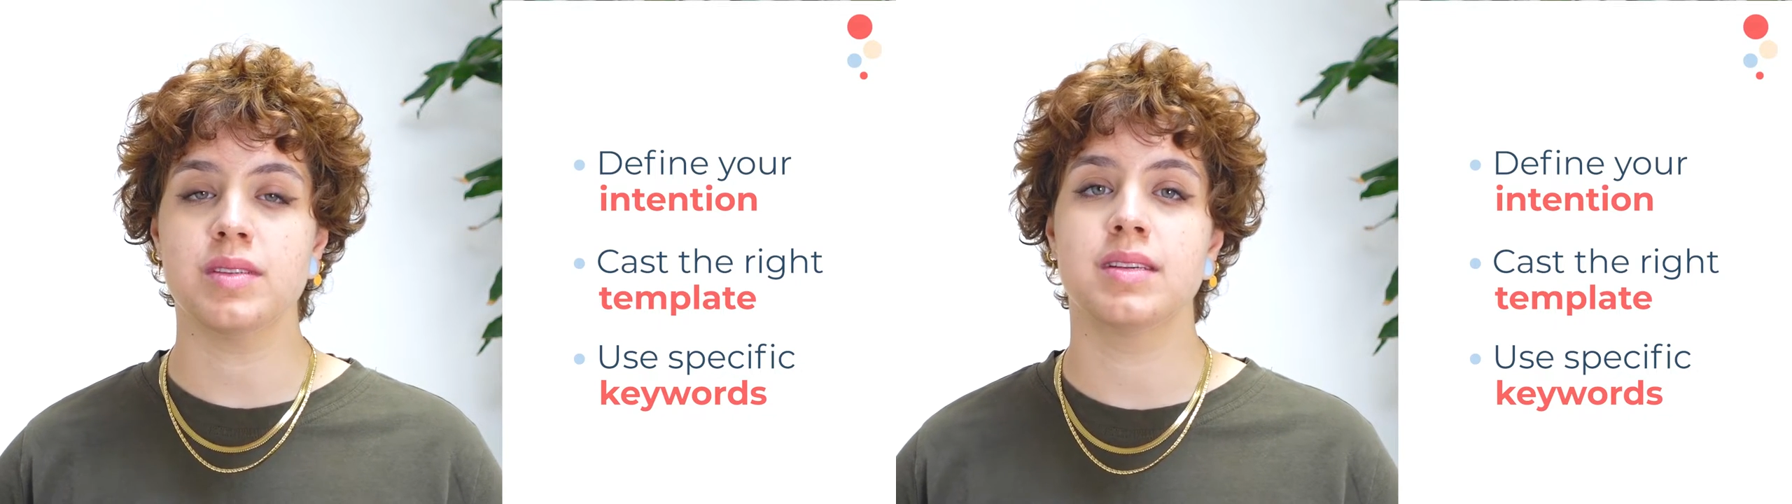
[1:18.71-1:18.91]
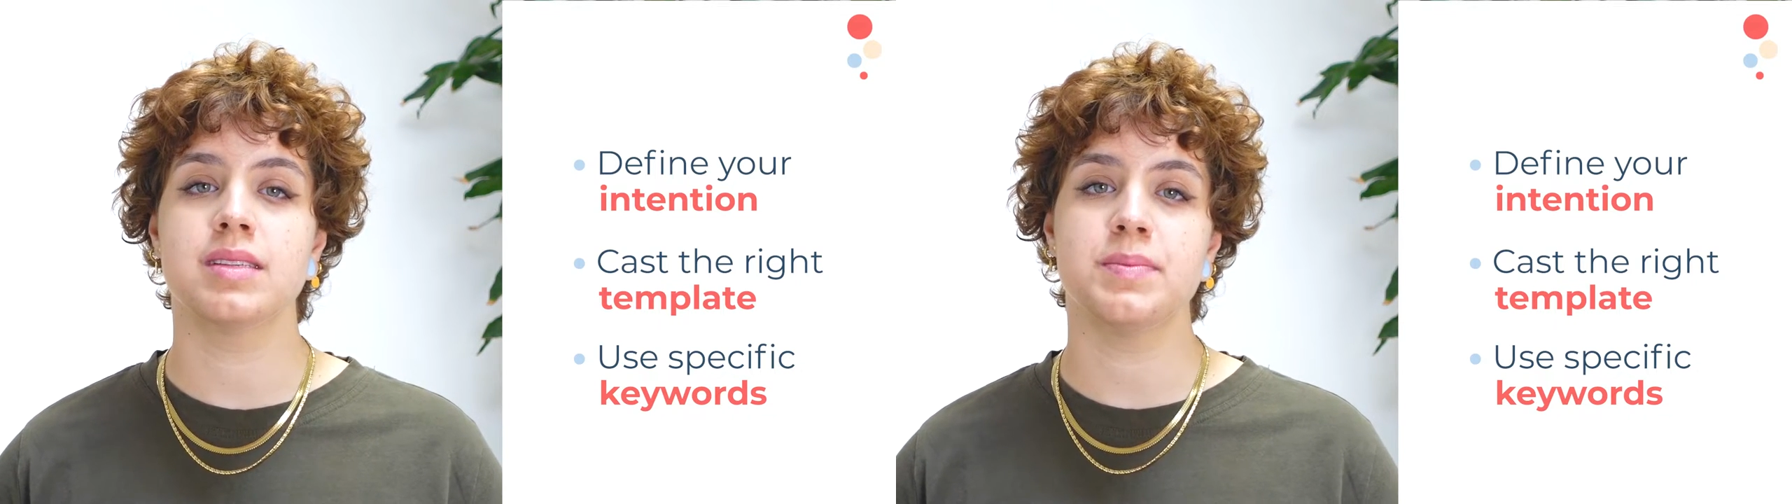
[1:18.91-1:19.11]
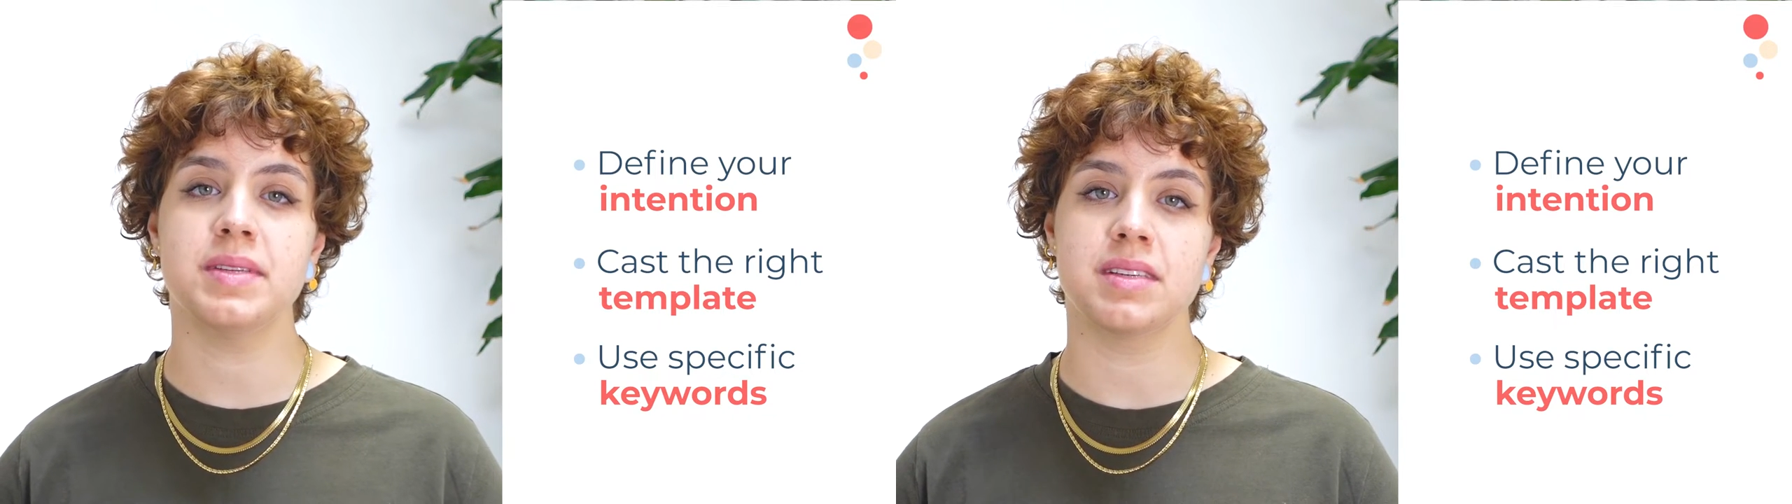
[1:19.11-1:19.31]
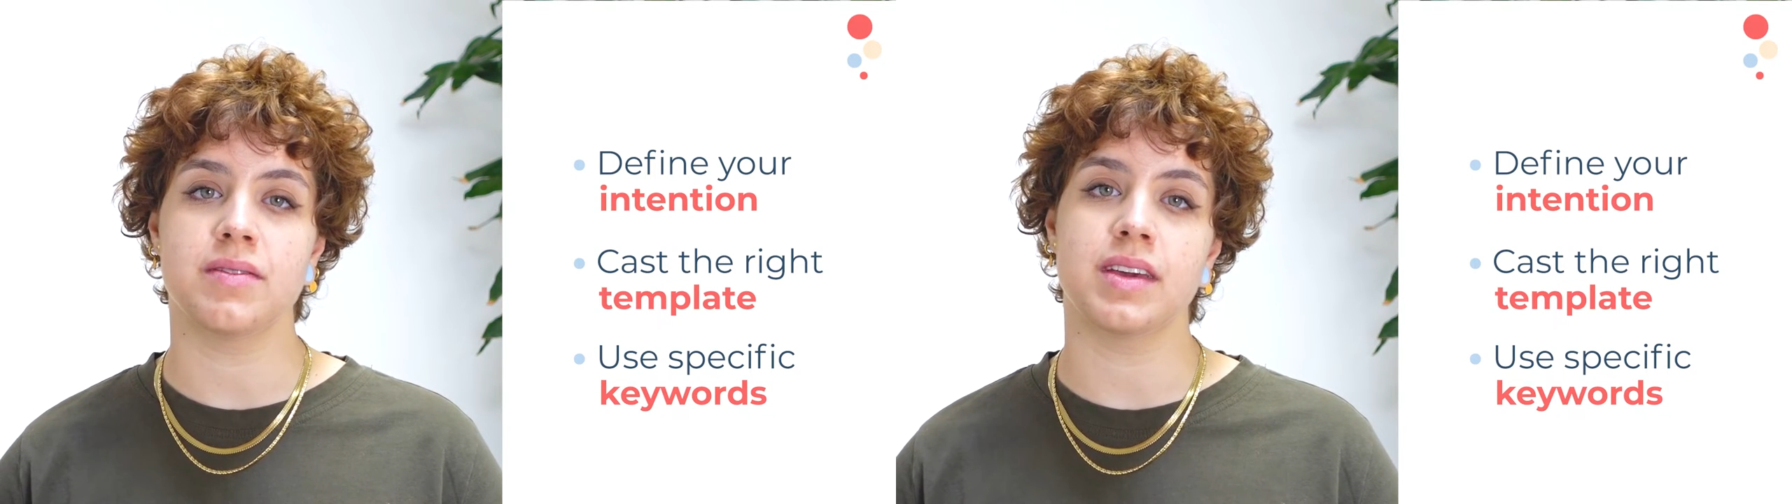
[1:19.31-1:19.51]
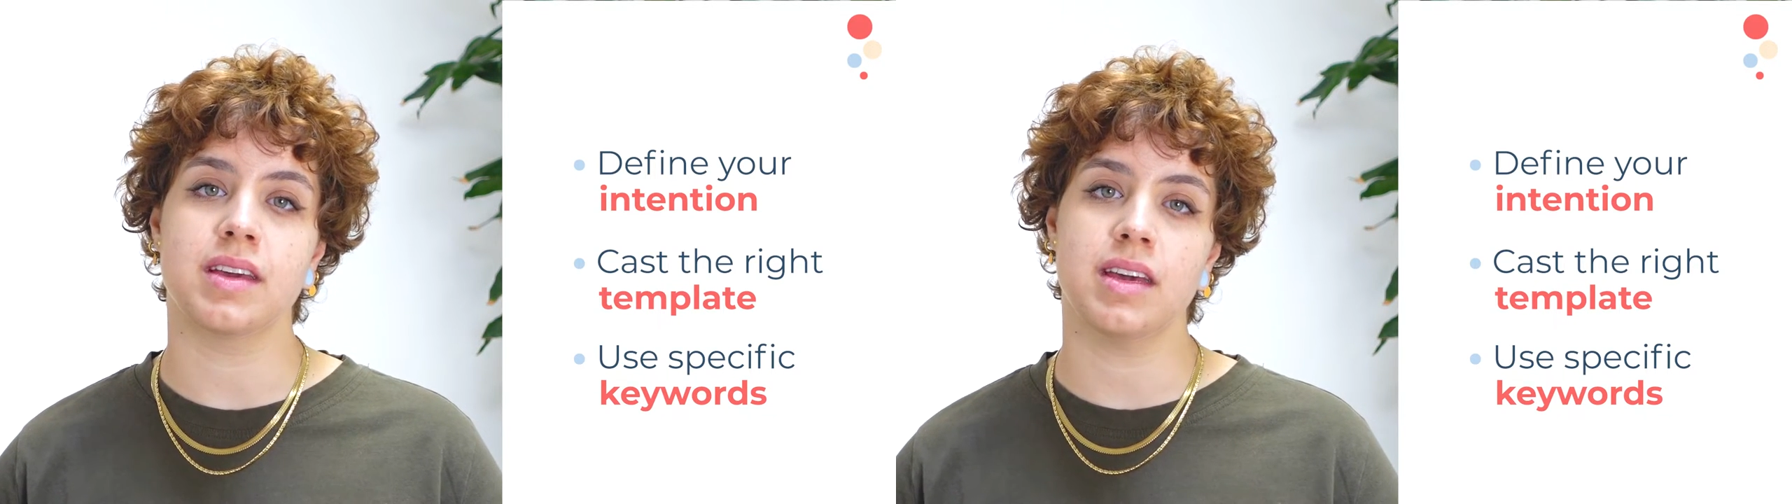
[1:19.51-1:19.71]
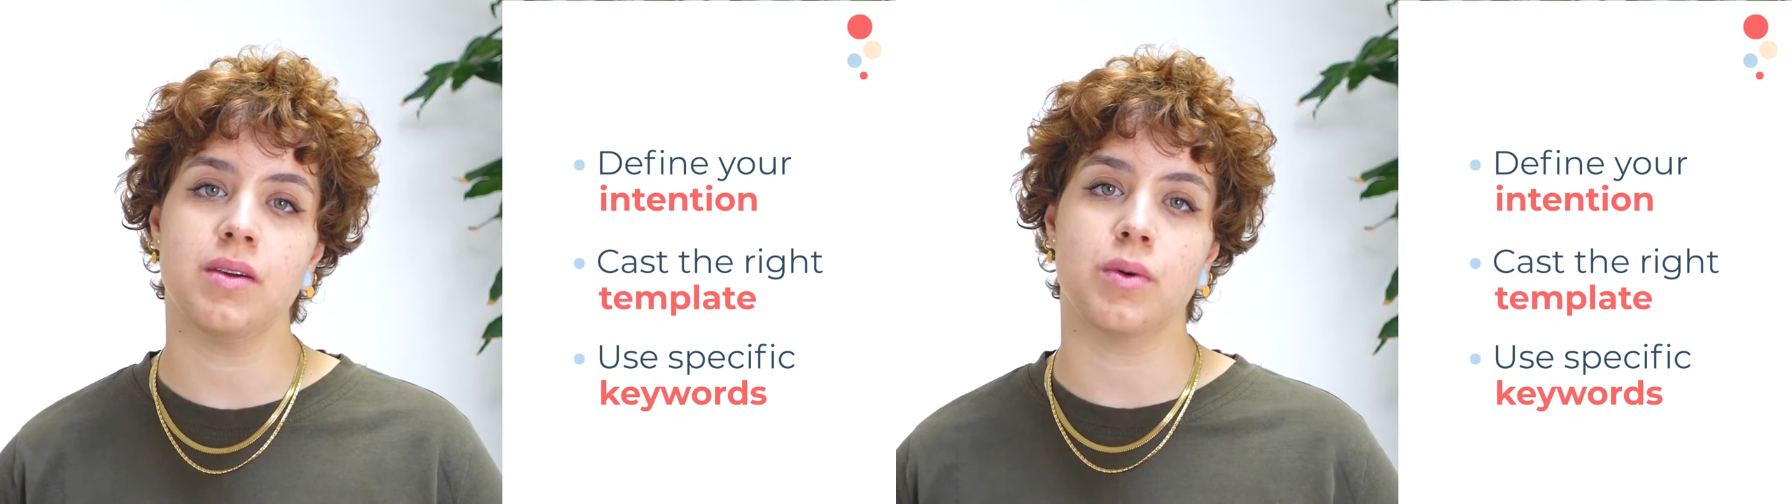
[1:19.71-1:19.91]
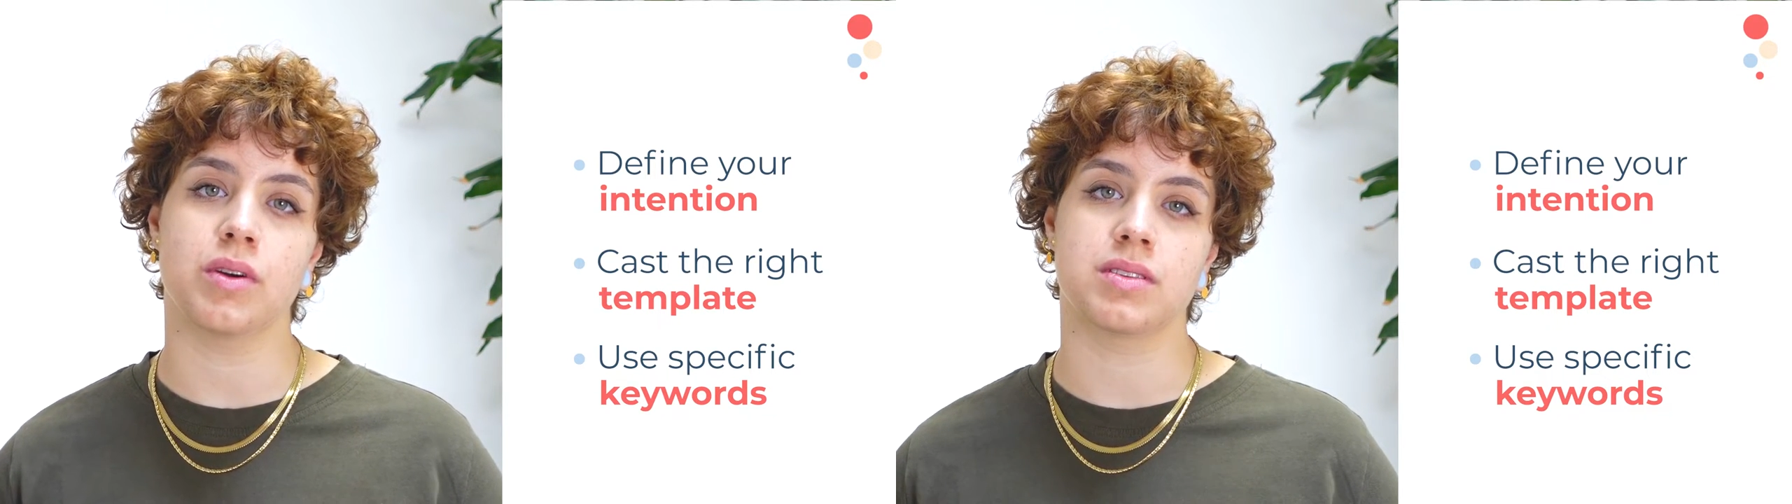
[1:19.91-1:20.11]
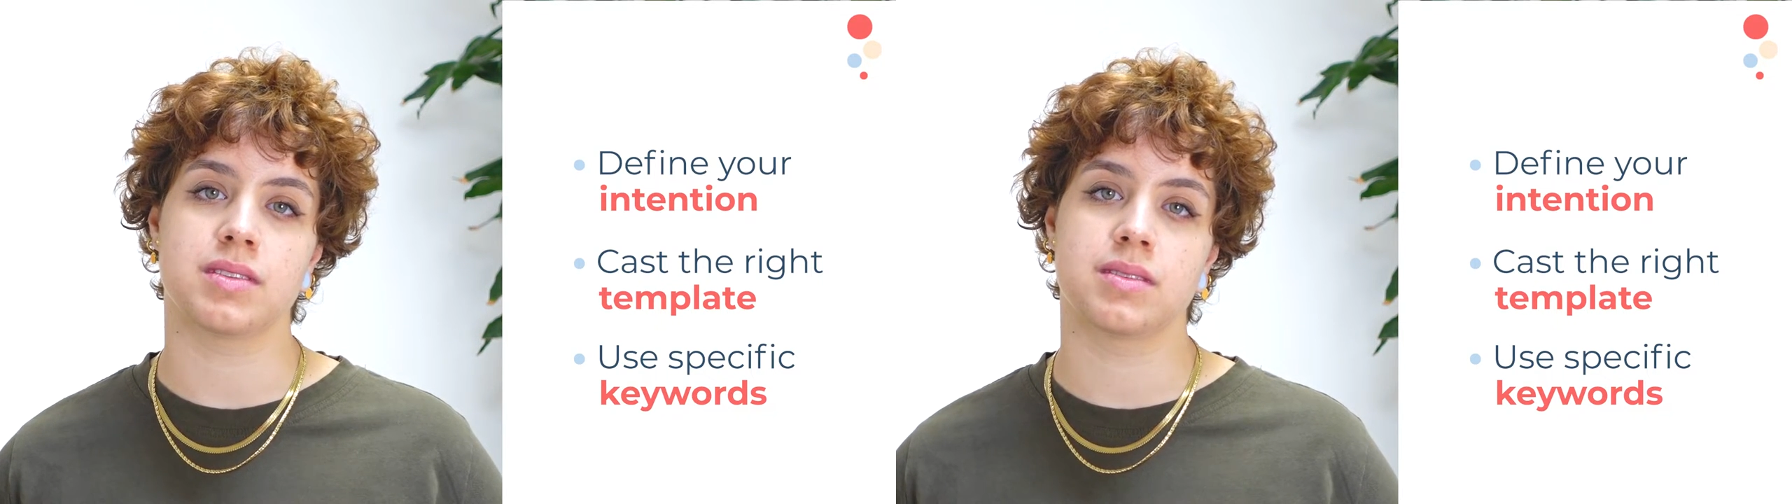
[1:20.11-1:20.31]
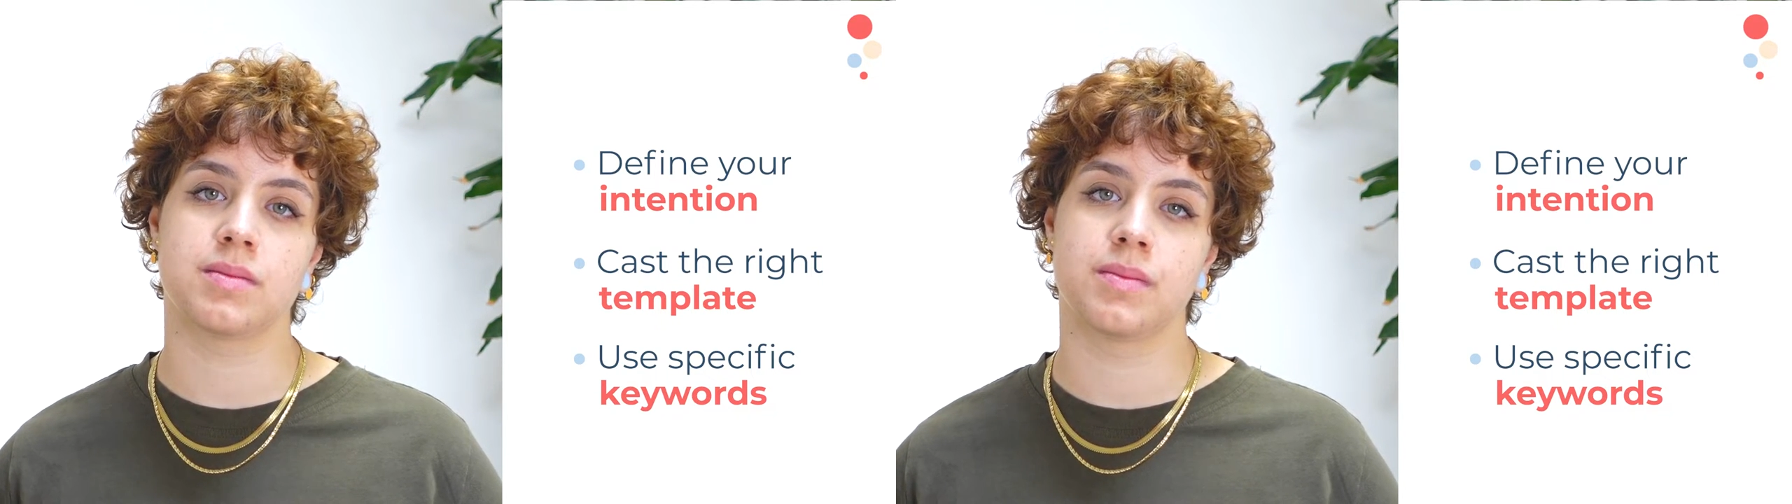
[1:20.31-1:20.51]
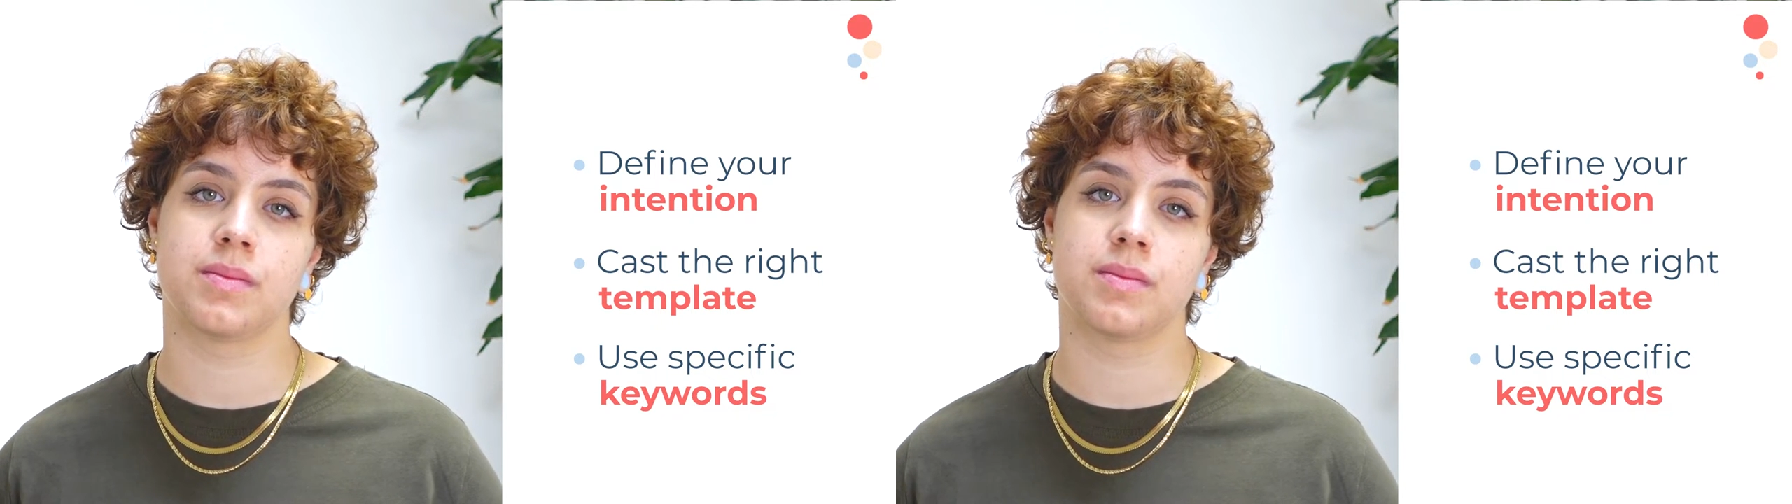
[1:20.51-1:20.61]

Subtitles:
specific keywords.